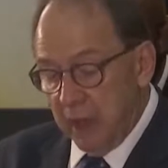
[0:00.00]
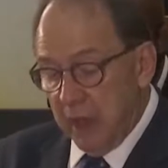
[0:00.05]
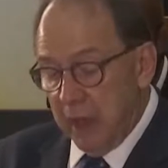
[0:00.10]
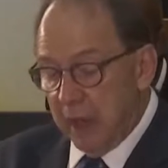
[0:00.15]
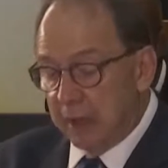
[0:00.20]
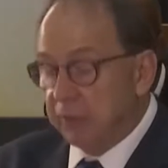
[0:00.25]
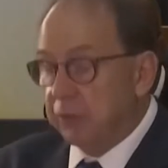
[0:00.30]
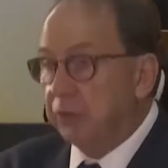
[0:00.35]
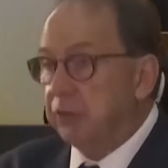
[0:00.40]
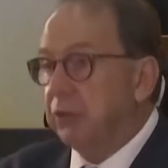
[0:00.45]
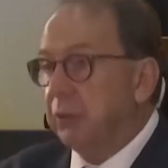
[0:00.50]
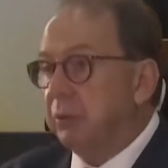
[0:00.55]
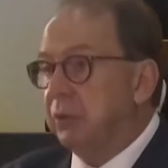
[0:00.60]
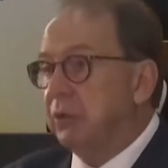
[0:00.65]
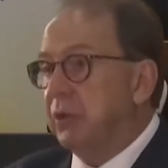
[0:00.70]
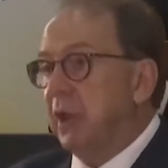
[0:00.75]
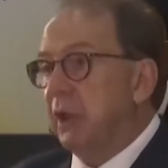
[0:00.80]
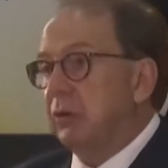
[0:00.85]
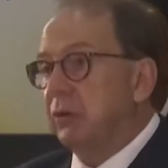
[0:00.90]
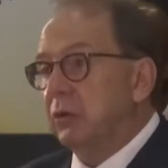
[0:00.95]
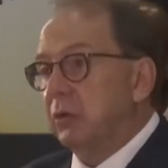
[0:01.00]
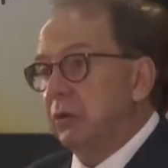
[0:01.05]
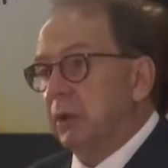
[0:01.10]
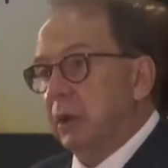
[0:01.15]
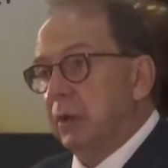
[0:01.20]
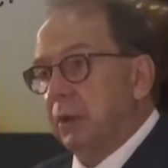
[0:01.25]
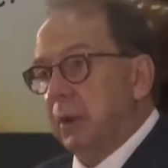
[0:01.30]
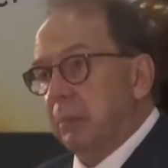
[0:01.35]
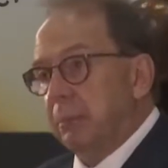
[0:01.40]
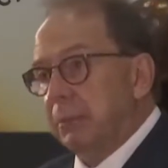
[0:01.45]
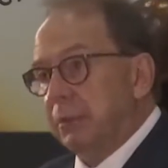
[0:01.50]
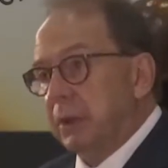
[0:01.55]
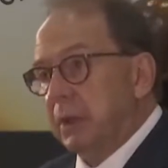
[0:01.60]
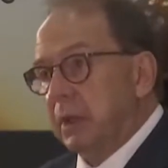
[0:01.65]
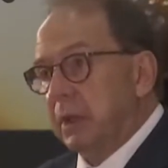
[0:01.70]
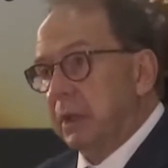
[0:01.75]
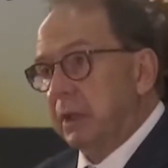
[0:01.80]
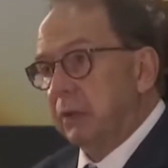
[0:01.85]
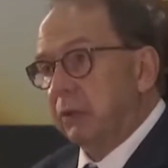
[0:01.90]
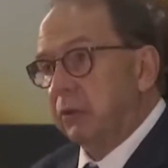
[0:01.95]
and the substantial corrupt
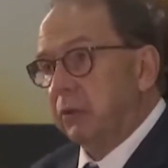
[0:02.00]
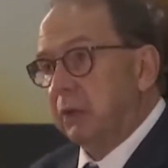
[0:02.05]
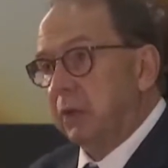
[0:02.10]
dealings,